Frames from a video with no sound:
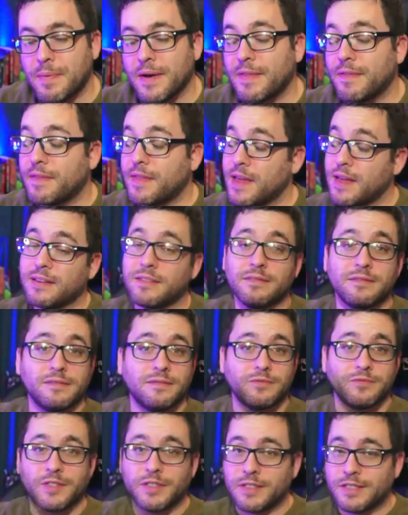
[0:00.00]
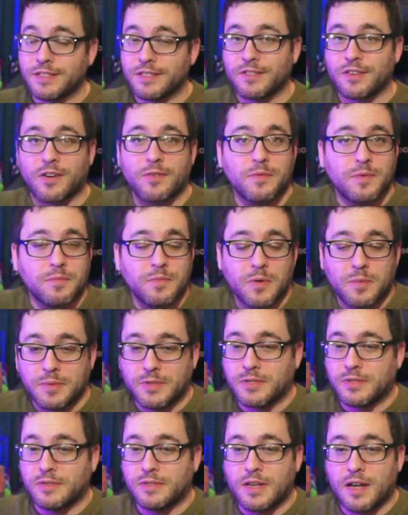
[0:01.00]
but then really start with Mobile
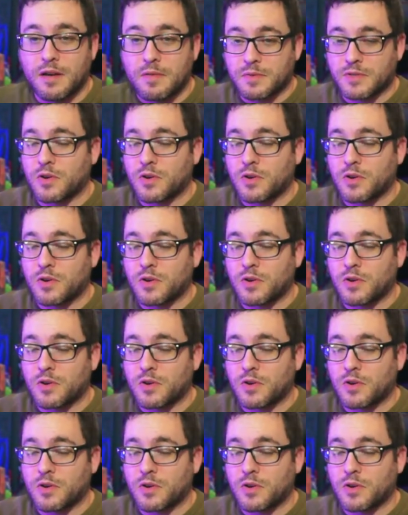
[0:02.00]
Suit Gundam.